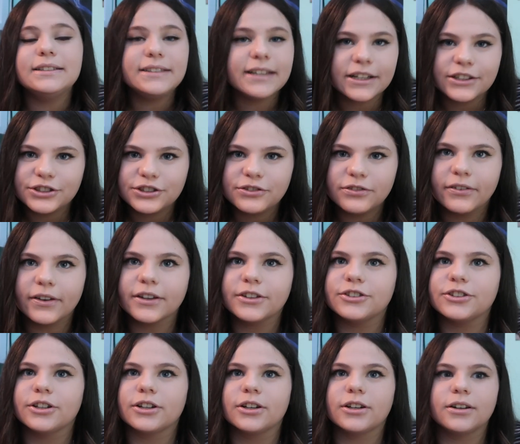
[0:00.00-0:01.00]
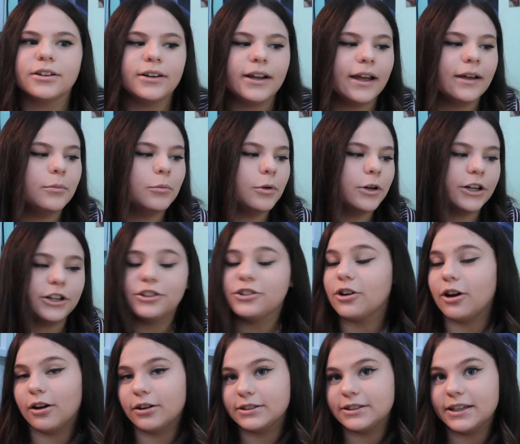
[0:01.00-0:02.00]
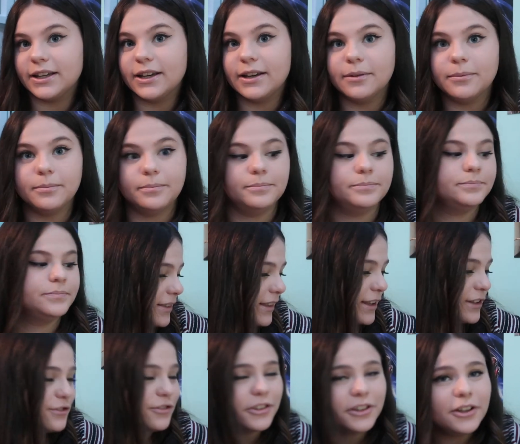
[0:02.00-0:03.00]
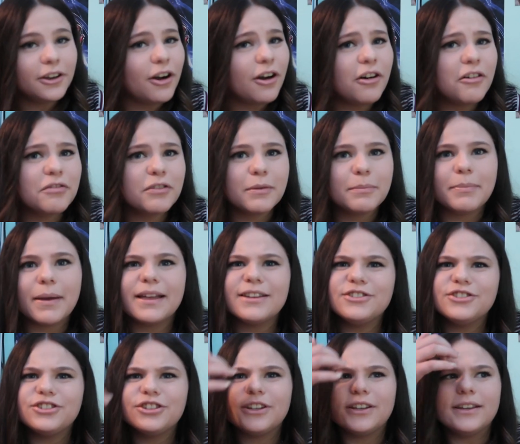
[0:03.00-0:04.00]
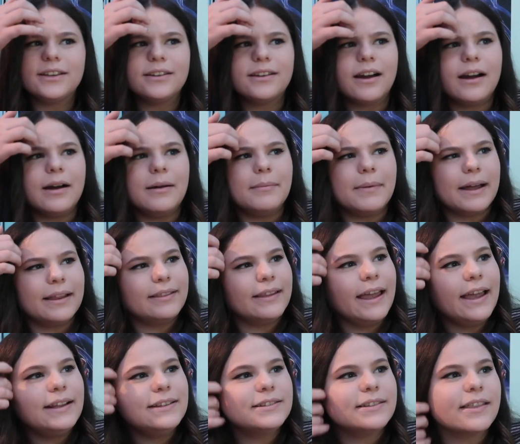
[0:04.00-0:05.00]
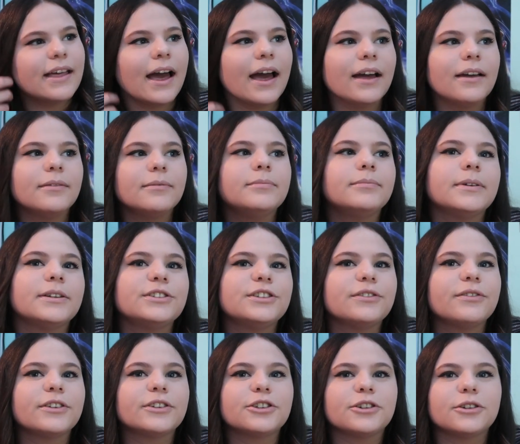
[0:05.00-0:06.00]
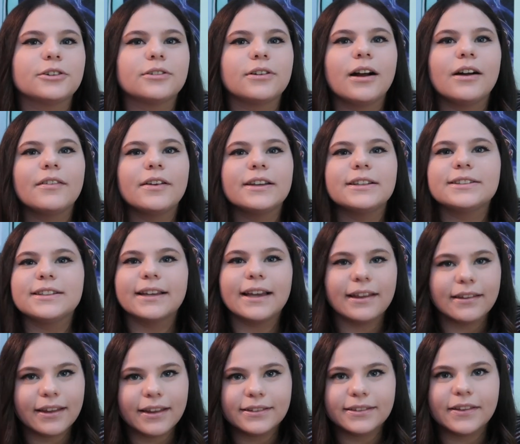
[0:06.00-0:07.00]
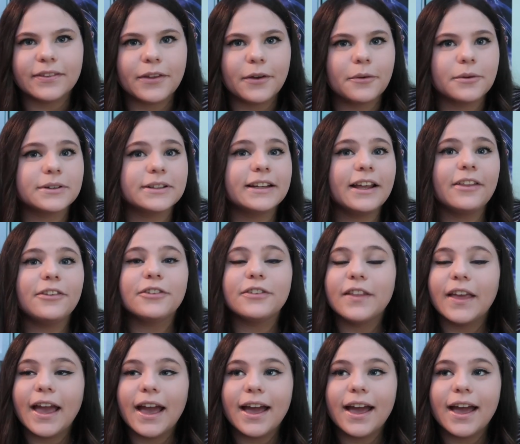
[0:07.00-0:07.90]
ditched Victor and wouldn't talk to him. That's really all for Benji. I liked that Benji and Victor, obviously I liked that they were together in the